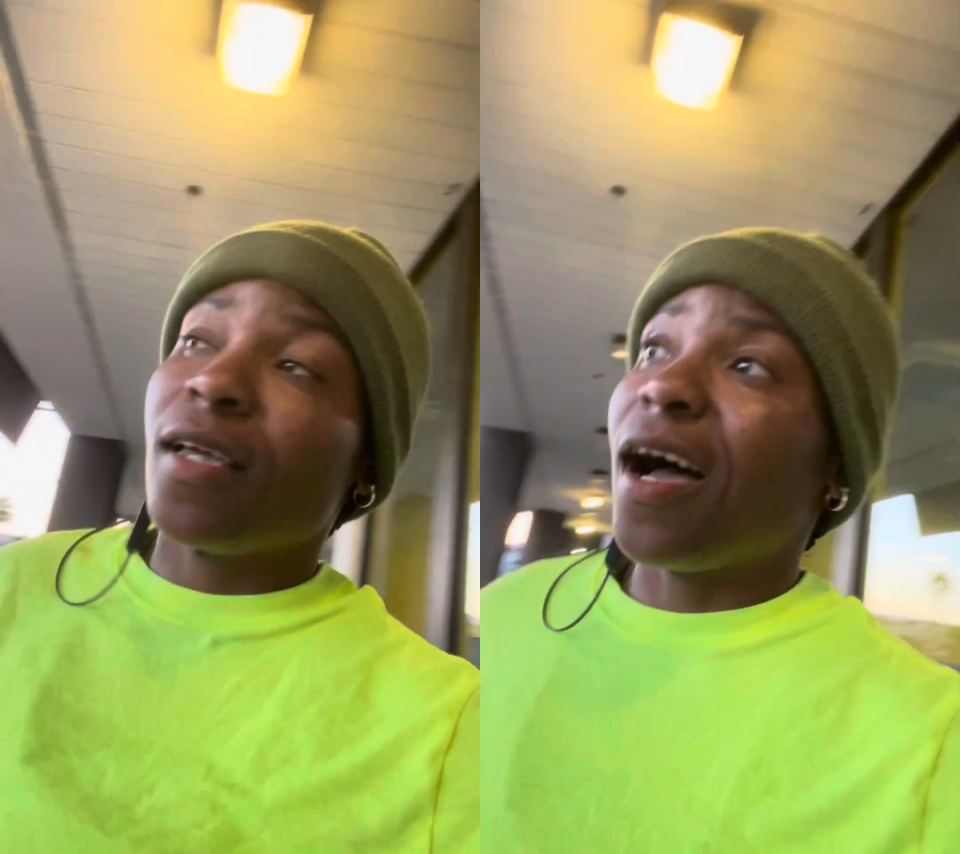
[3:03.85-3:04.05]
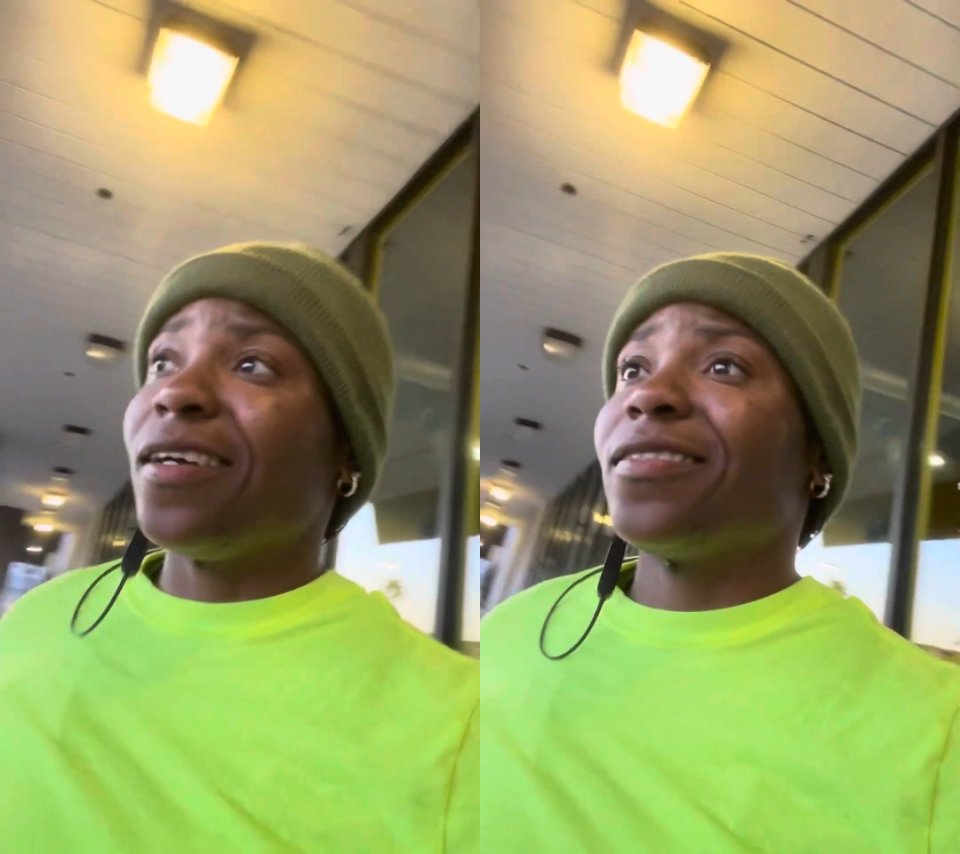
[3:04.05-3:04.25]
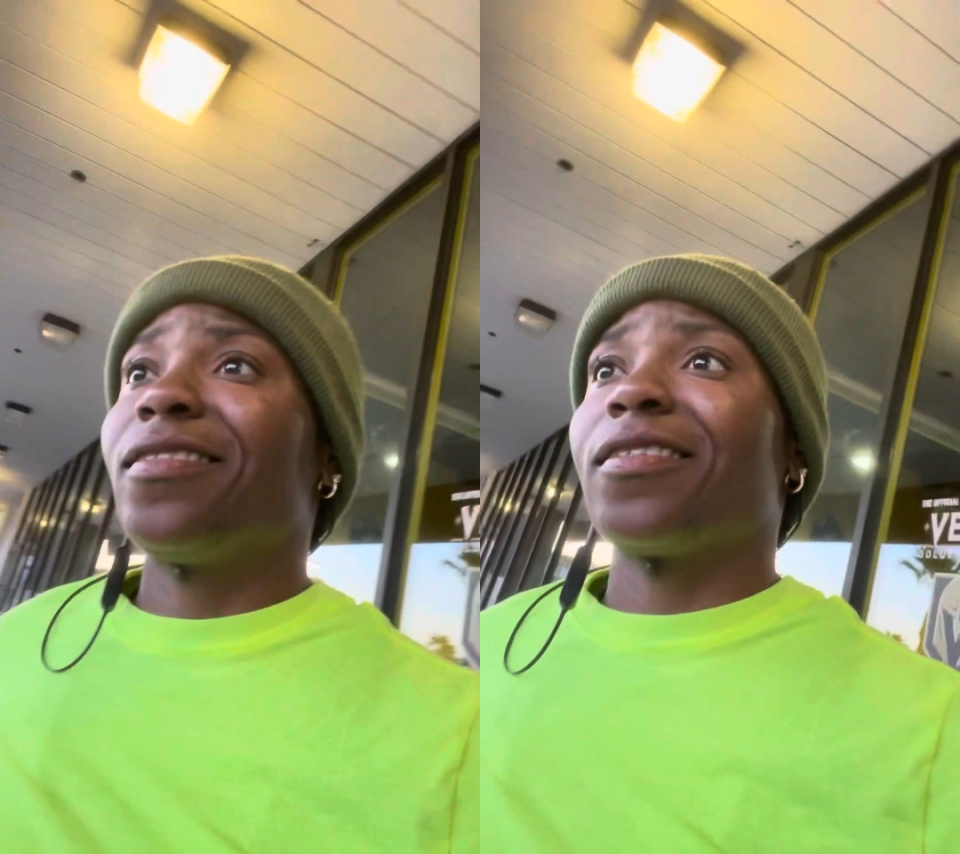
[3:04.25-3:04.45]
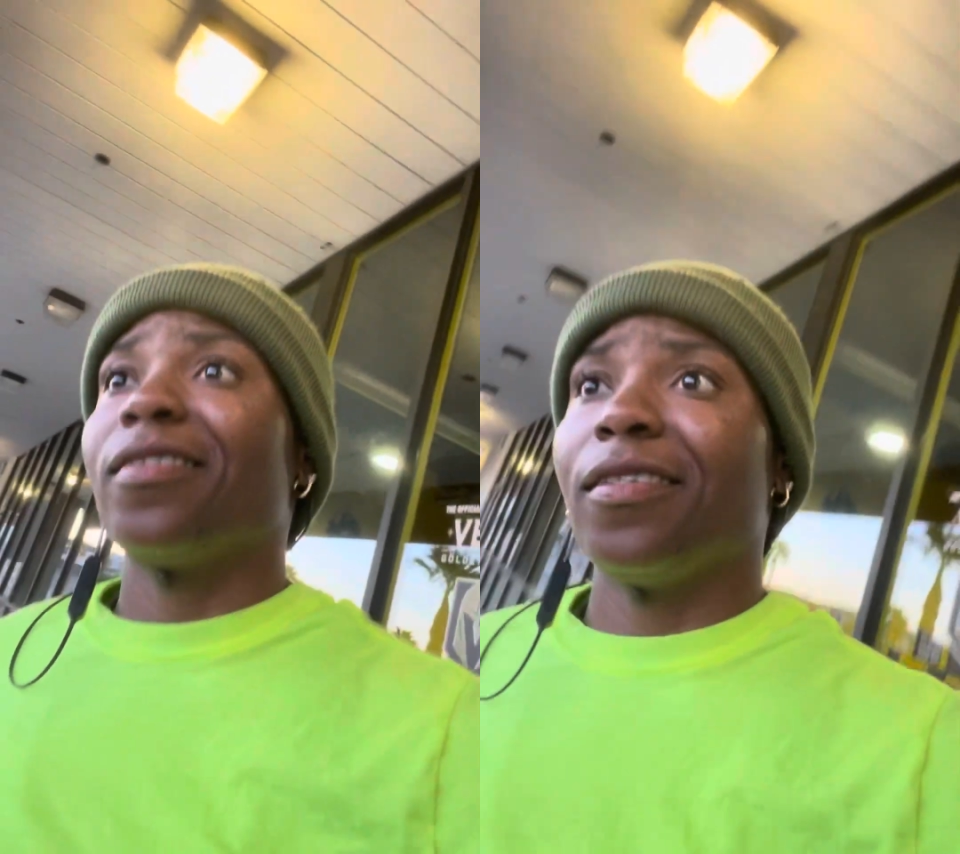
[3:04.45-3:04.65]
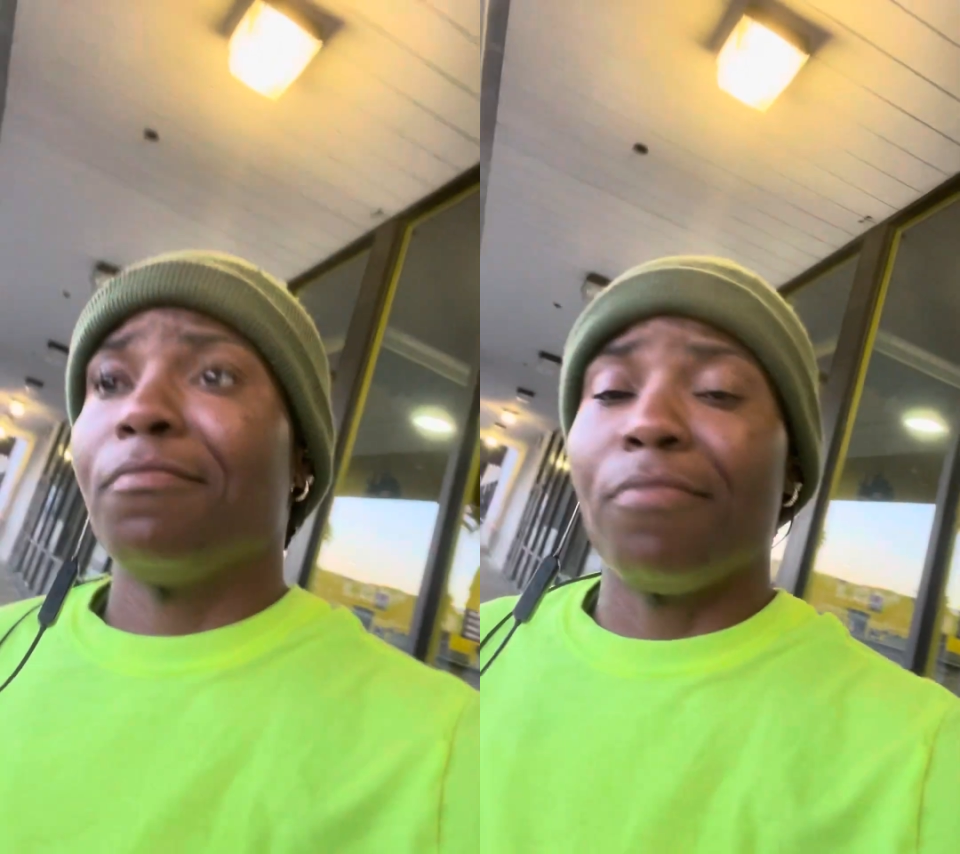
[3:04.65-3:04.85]
I just took a
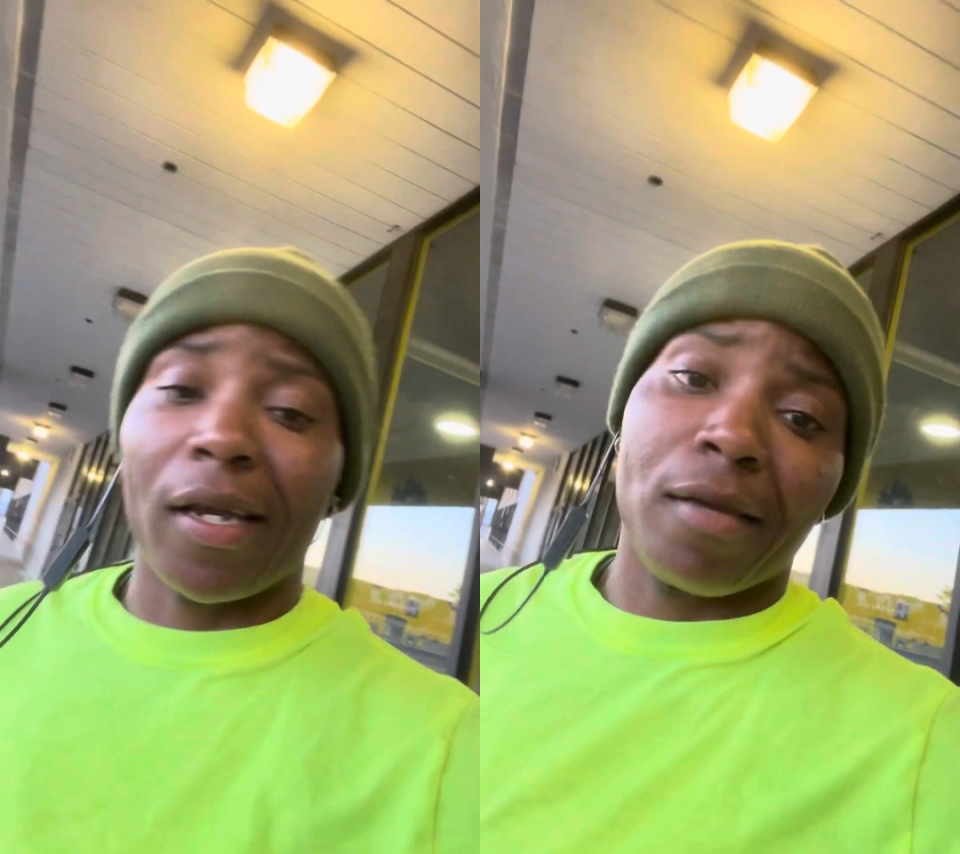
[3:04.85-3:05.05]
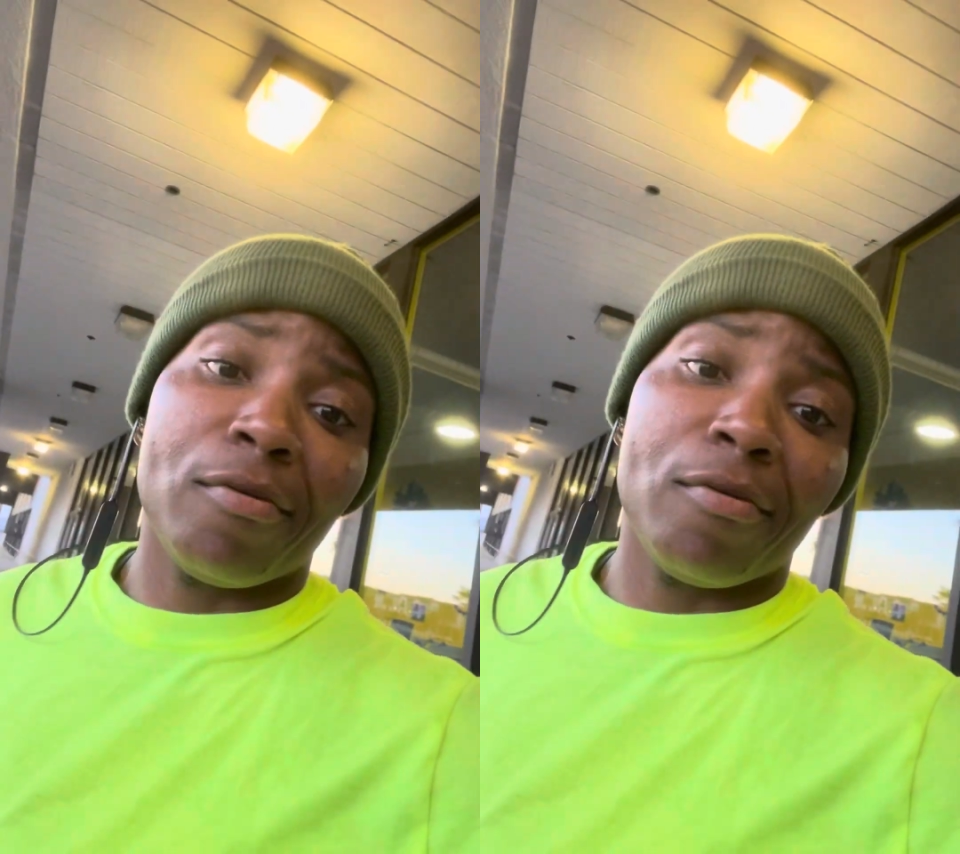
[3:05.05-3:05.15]
little breaky